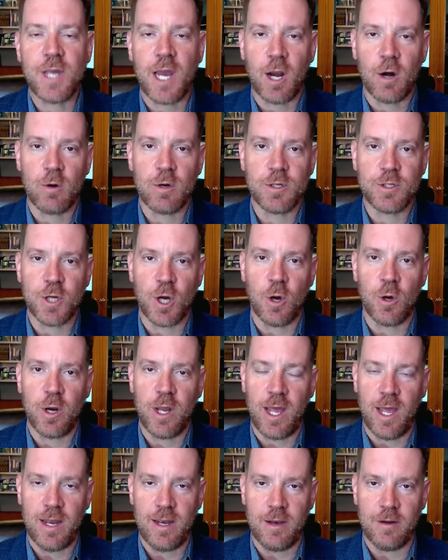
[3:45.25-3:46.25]
Arizona
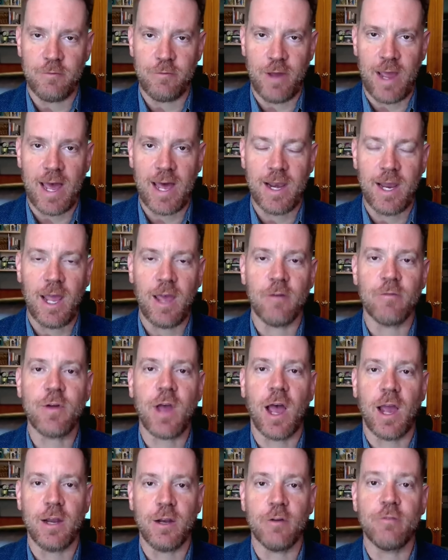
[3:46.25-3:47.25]
and Nevada have
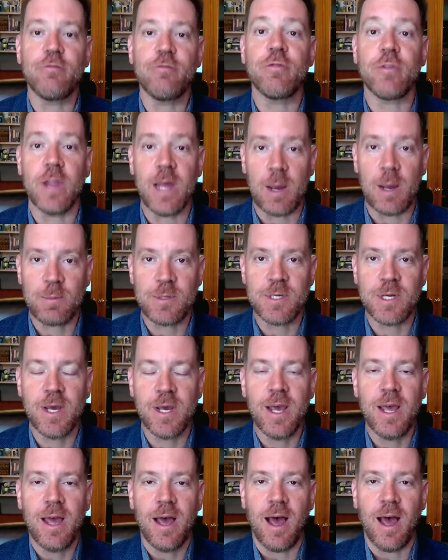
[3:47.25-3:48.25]
kind of flipped
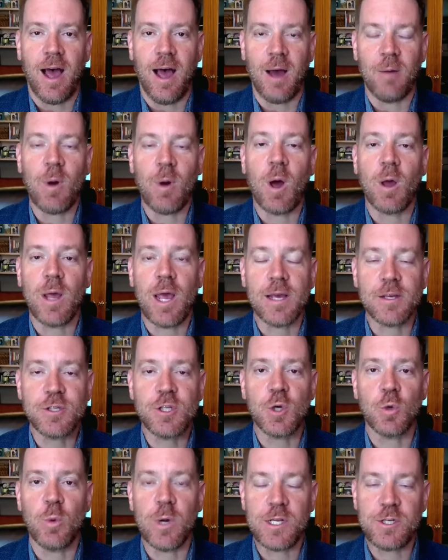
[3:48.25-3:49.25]
um, as
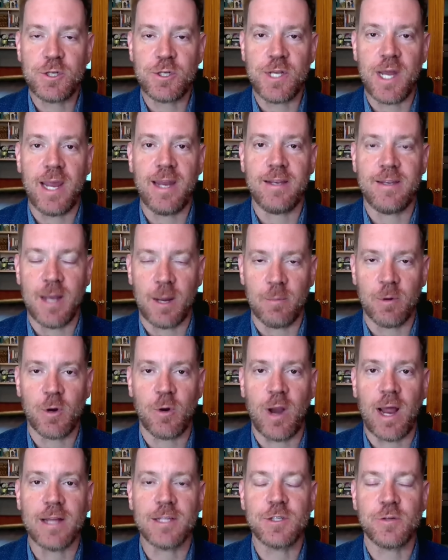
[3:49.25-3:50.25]
to which state
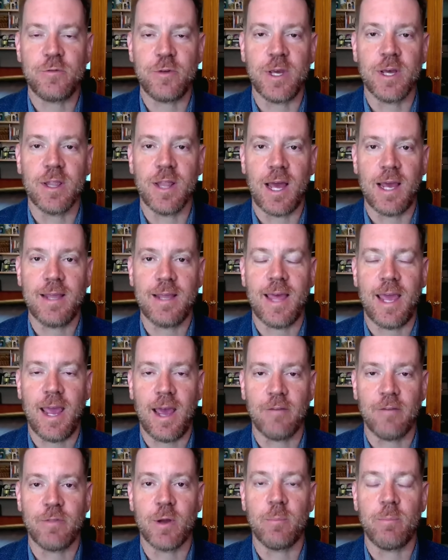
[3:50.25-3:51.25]
Democrats feel like they
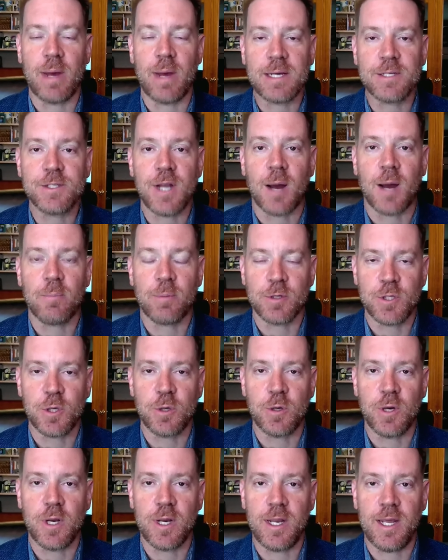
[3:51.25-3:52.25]
have their best
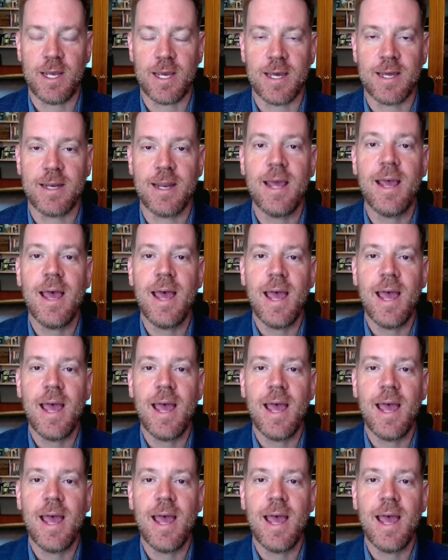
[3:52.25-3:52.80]
opportunity in.